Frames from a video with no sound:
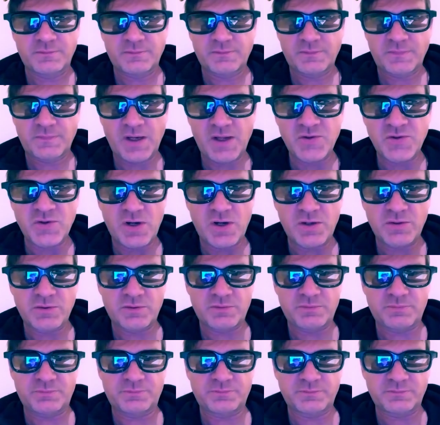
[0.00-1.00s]
it's
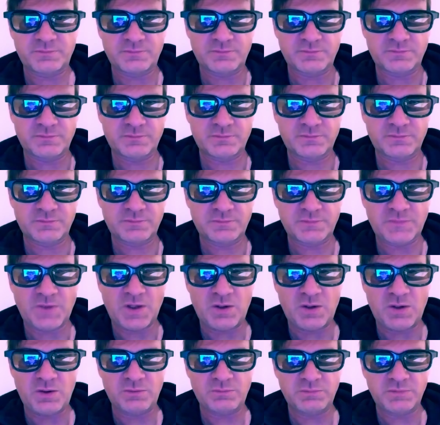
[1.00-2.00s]
art.
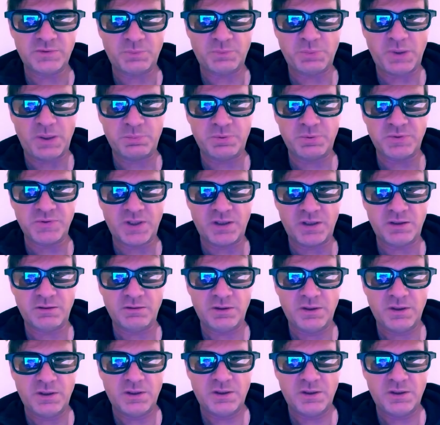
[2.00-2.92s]
Some people say,